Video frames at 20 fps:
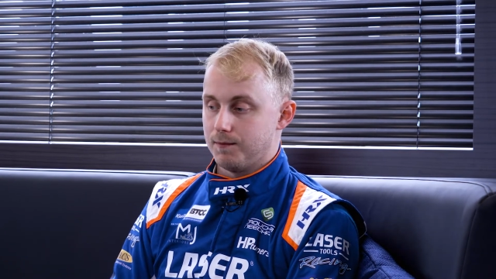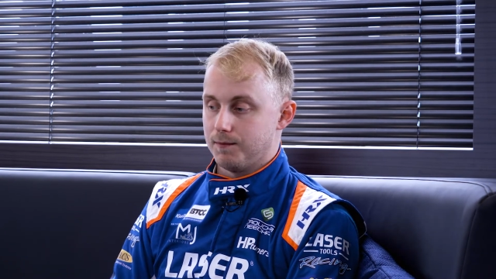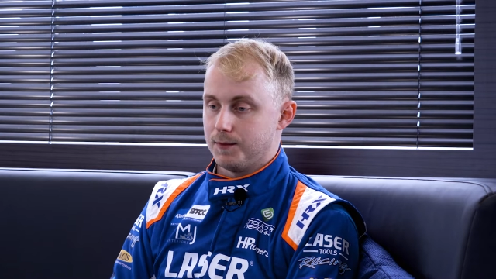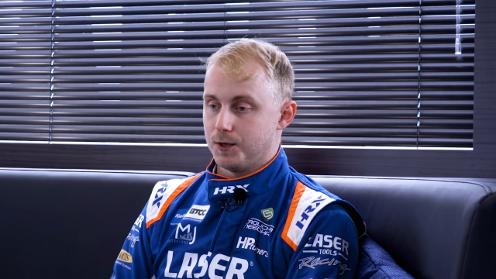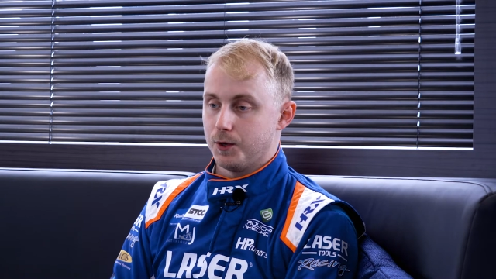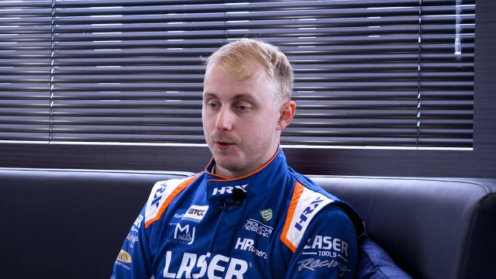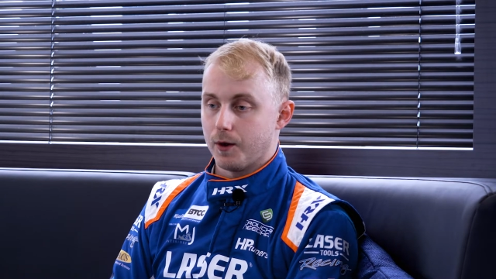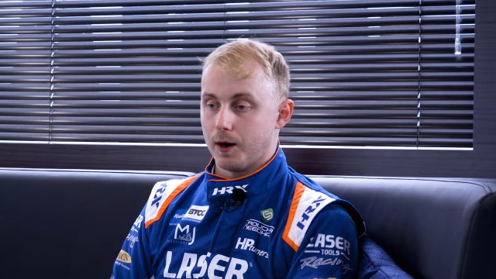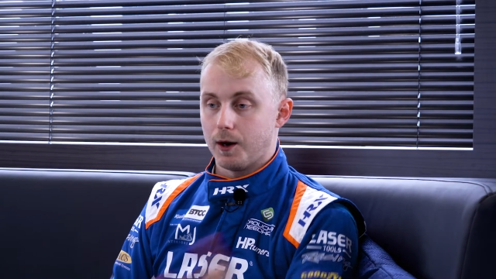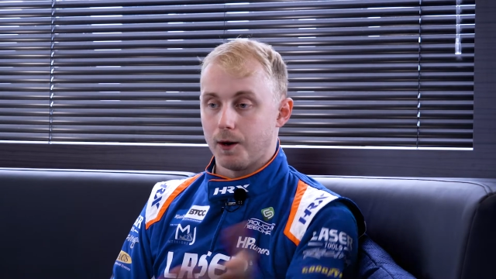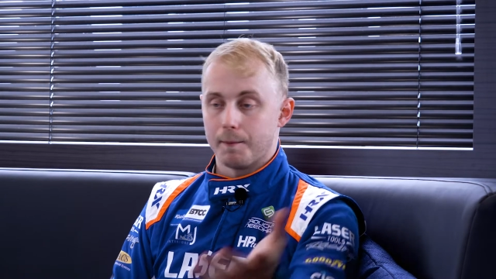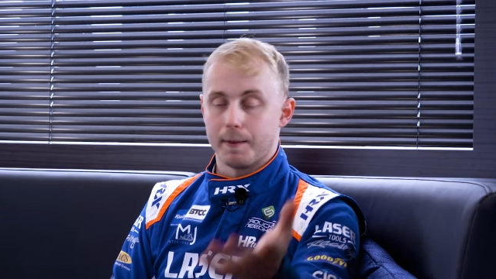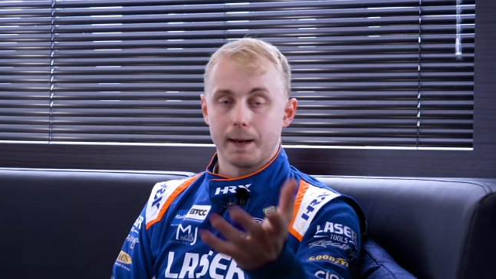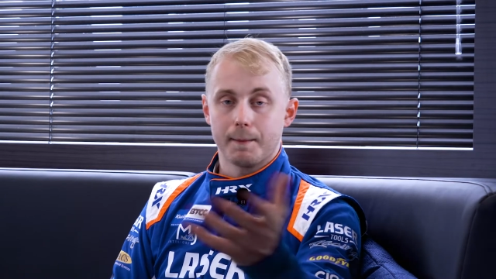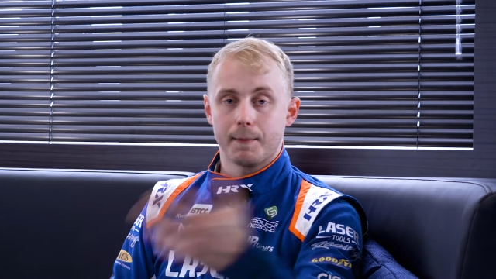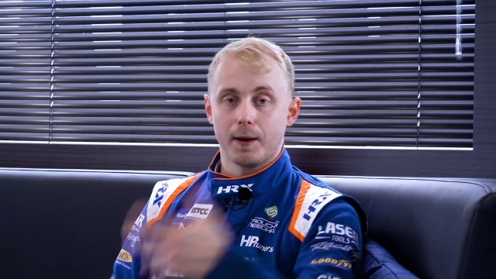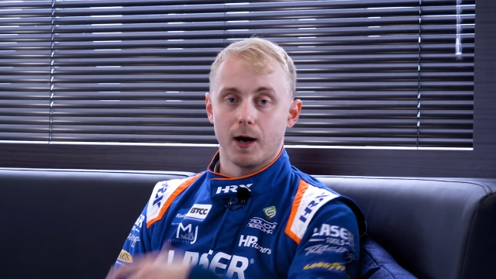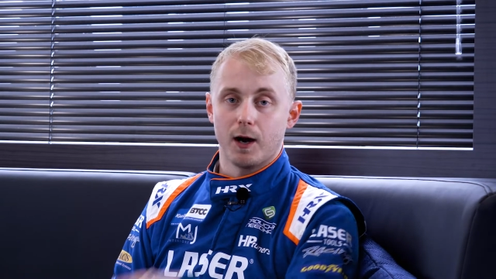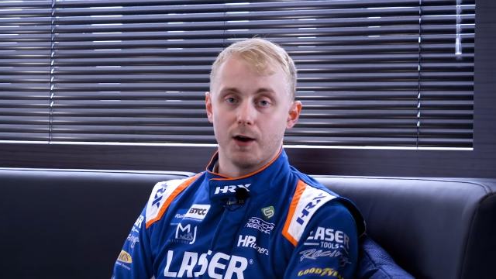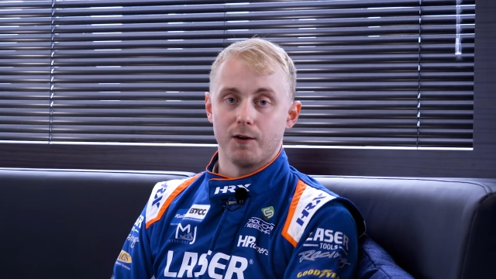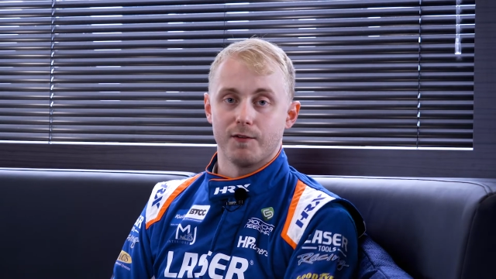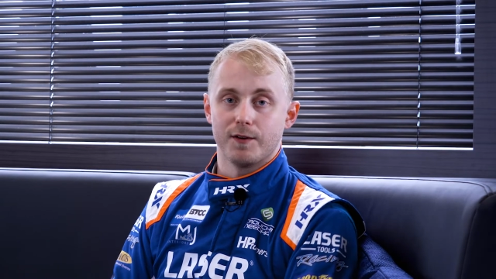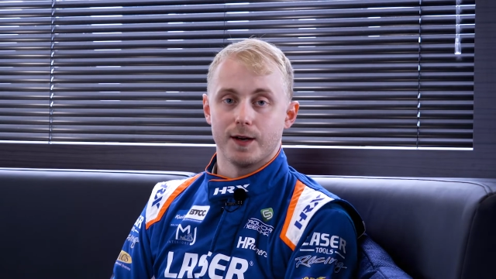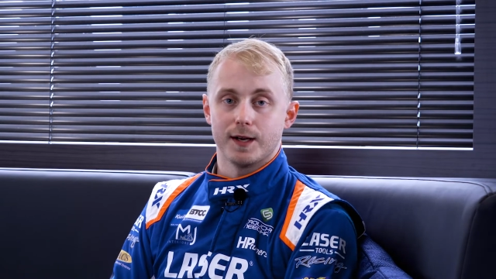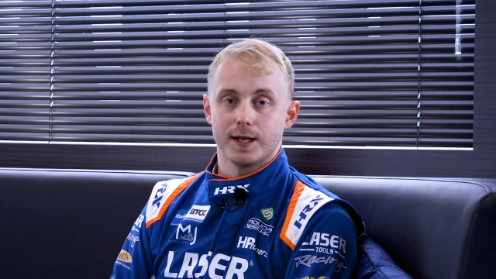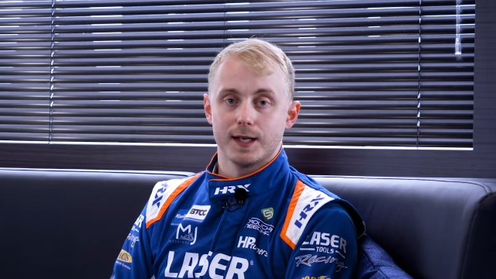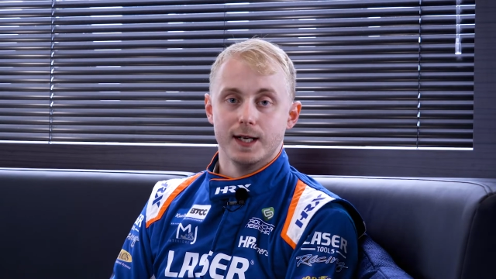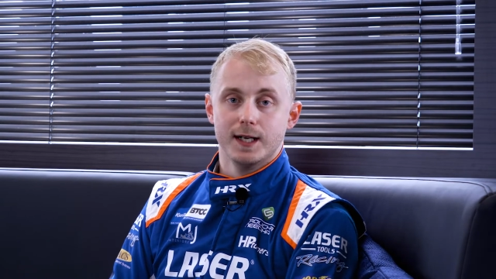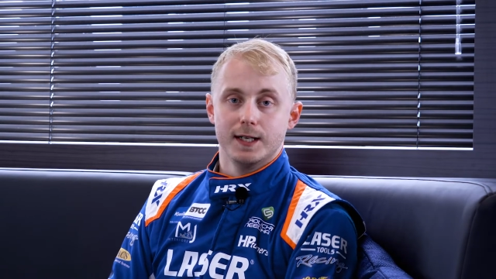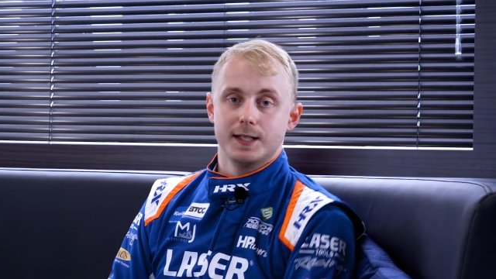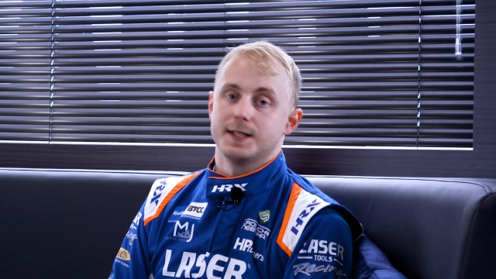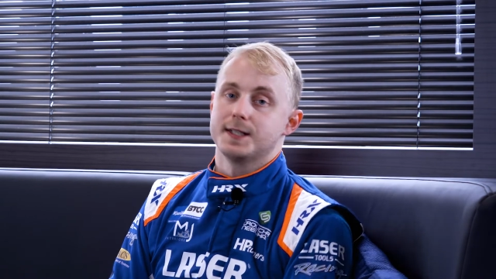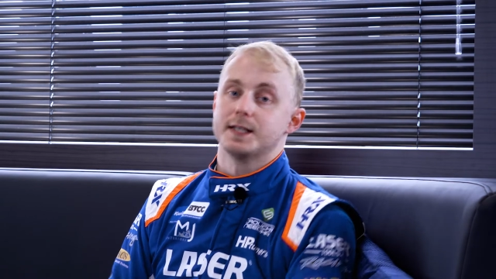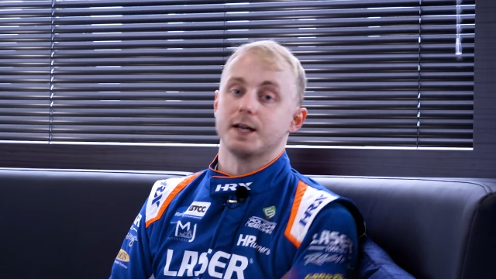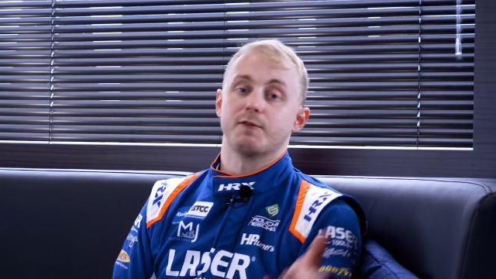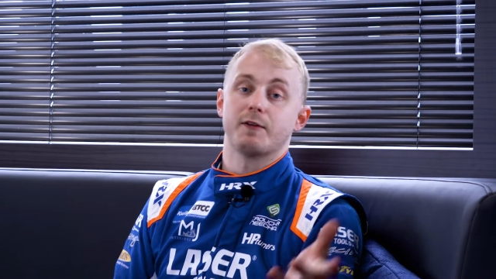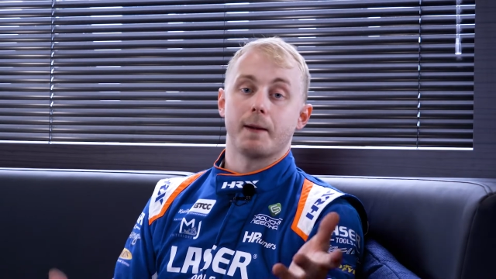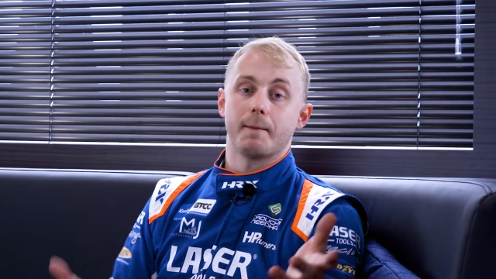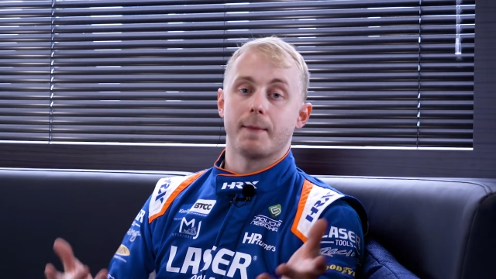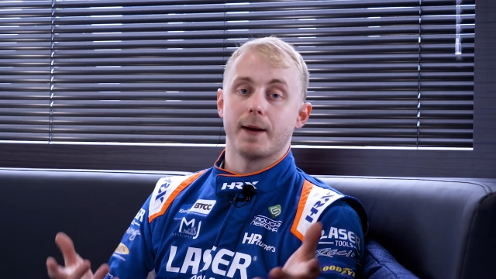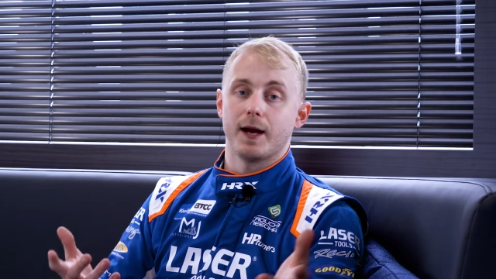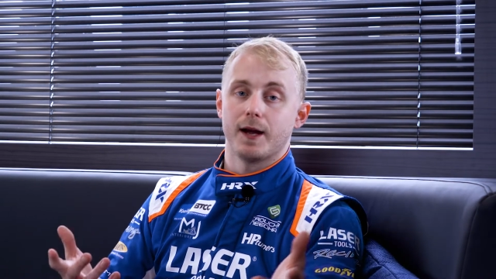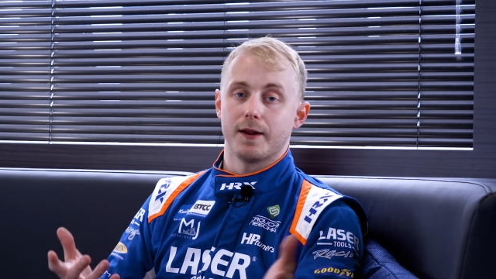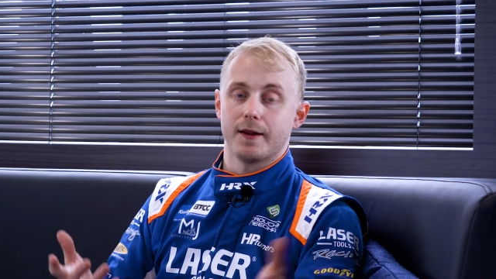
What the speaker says: You are a big part of it. There's nothing better